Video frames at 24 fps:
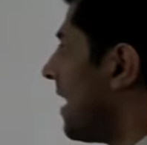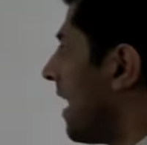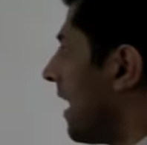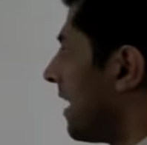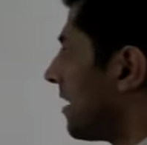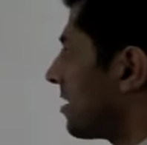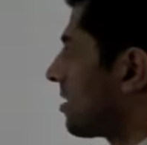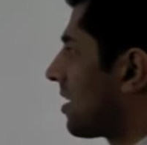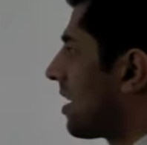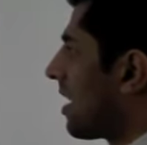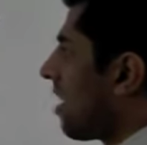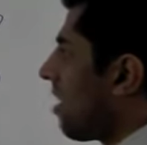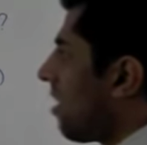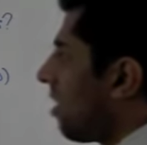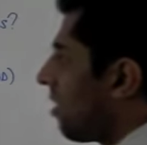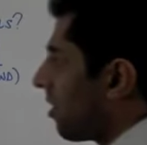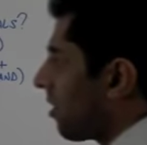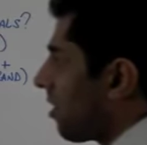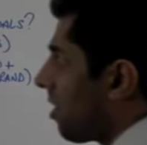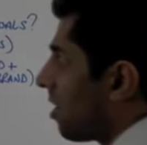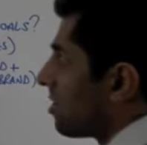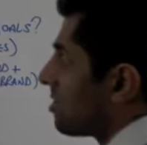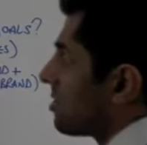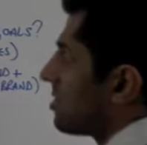It's to
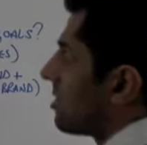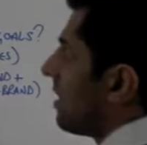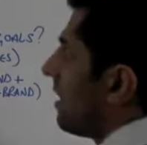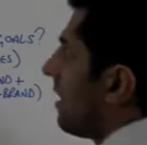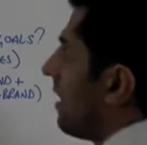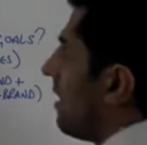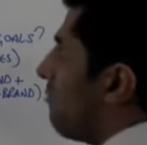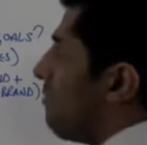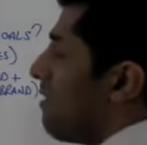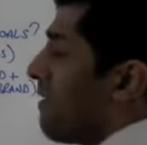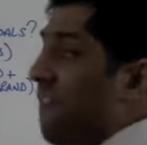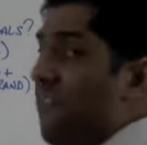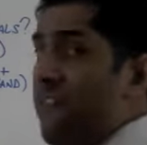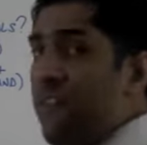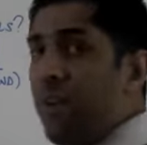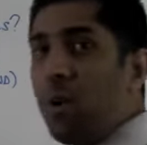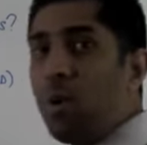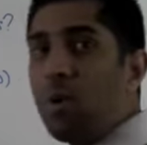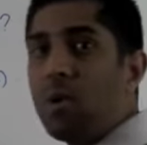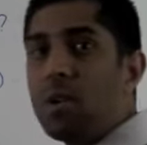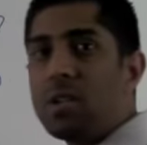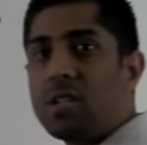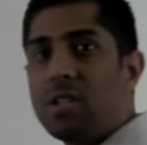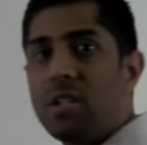constantly
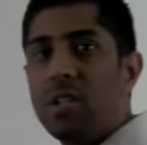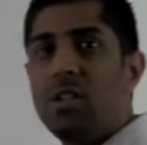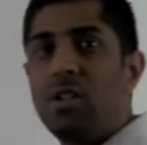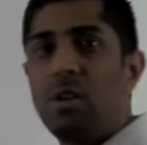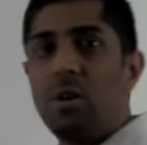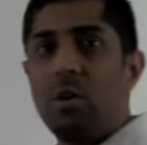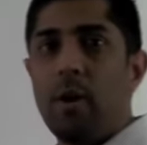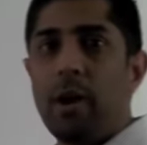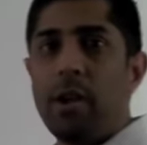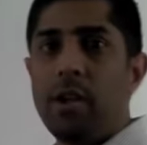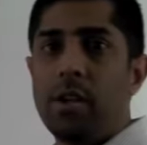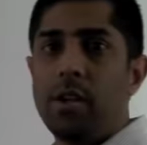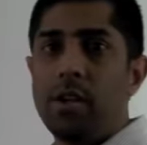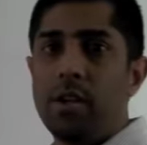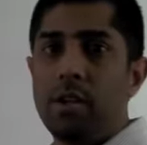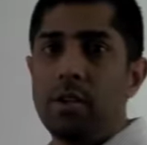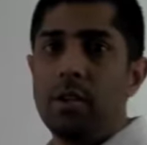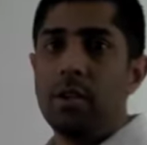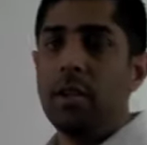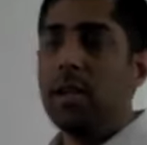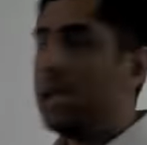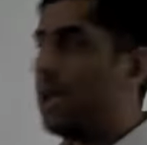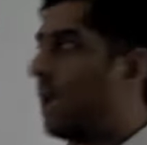review the situation.